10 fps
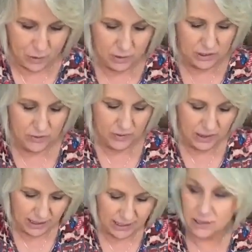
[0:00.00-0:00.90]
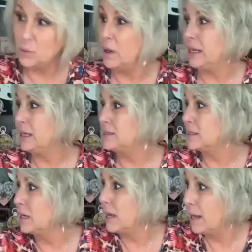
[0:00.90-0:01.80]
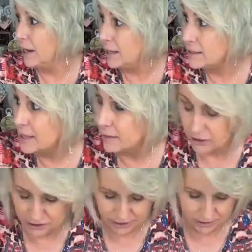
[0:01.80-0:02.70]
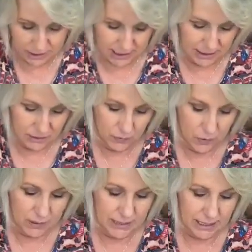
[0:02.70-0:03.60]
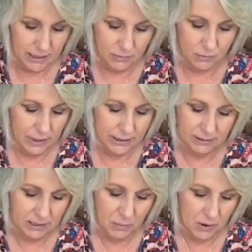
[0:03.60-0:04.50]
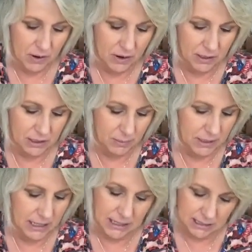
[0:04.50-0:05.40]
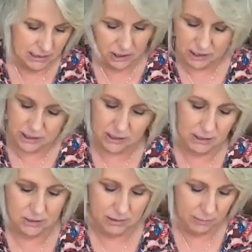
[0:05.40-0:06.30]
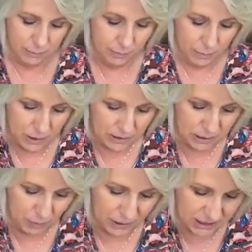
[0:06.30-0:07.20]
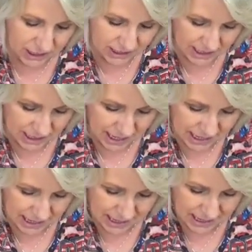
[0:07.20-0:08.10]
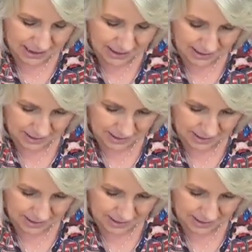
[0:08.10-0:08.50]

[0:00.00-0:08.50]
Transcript: Bo is feeling his Wheaties today. He's out there using his voice. He rarely barks, but he's just bossy britches today.